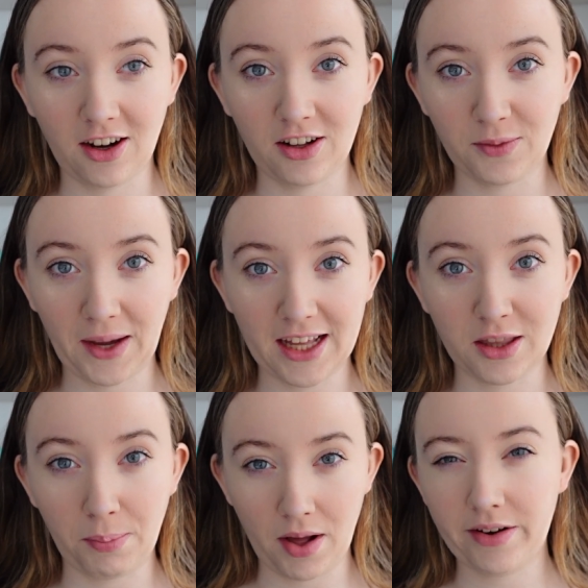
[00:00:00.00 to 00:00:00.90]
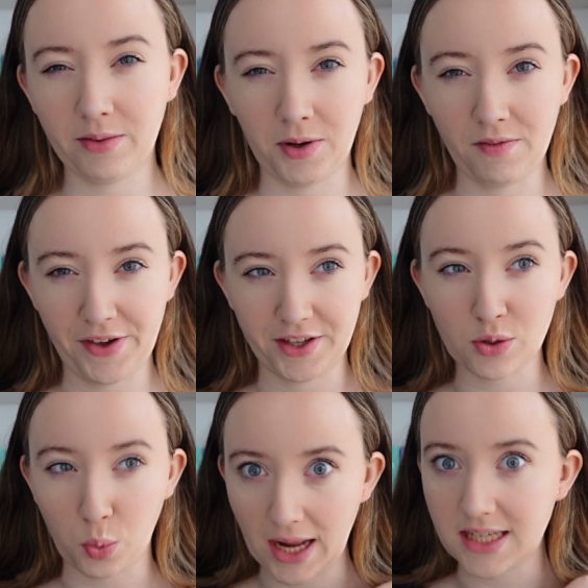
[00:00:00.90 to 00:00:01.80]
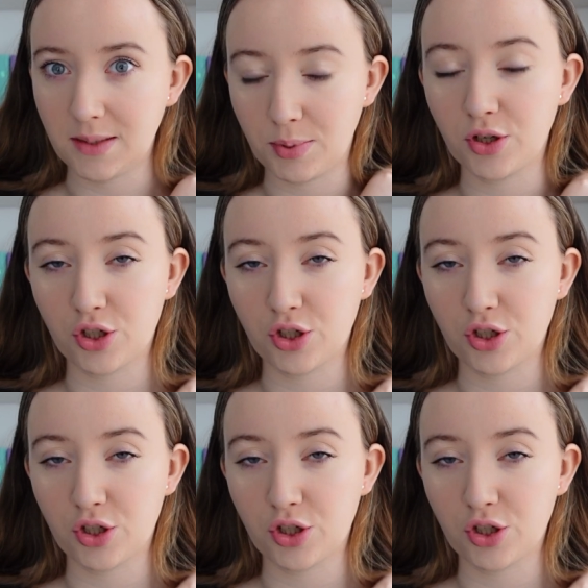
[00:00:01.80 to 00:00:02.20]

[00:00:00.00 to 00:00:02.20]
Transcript: all the way at the bottom of the 20 book